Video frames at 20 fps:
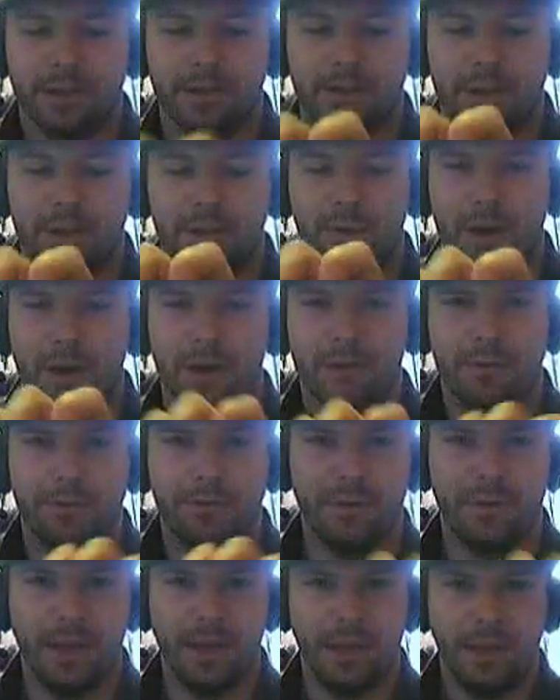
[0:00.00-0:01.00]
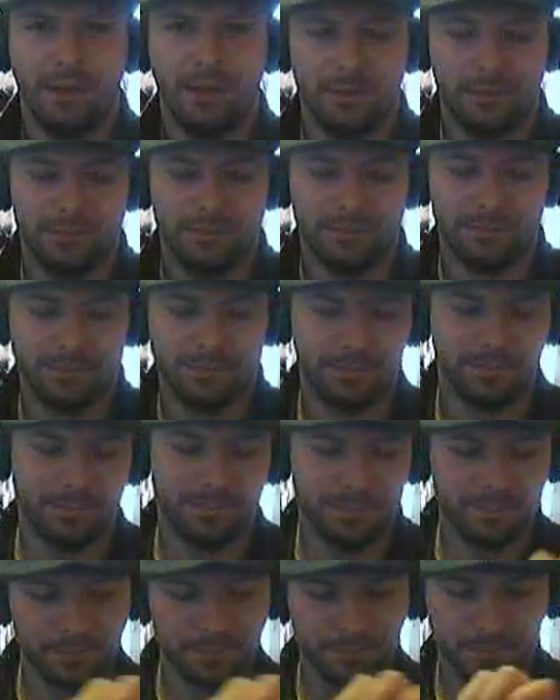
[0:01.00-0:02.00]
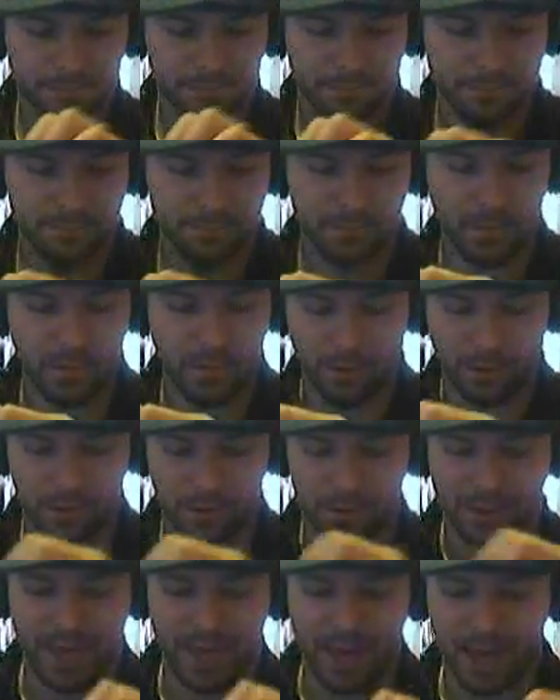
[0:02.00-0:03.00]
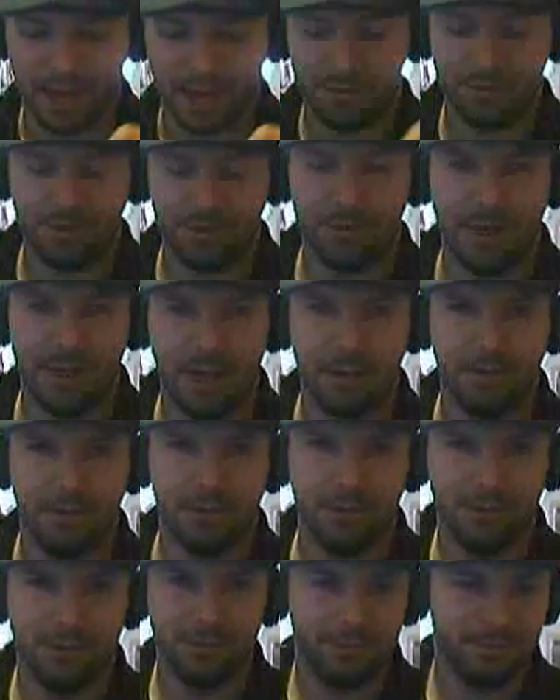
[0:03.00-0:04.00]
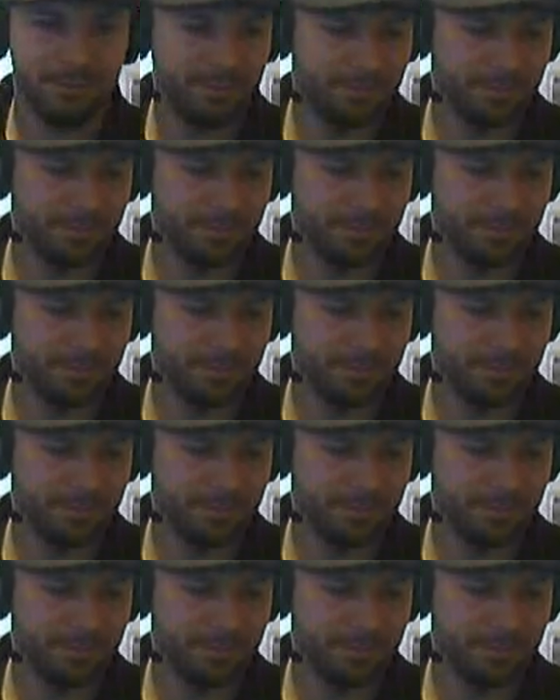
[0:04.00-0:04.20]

like I said, around the feet or the calves or the ankle.